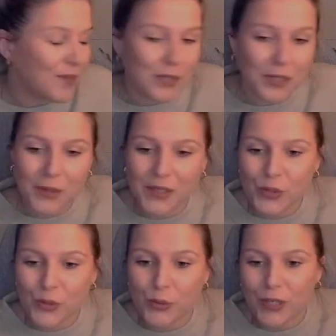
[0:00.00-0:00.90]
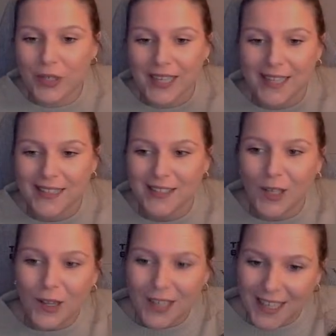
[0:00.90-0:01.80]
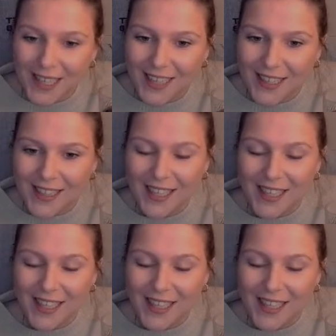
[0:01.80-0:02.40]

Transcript: We're going to draw again, talk again.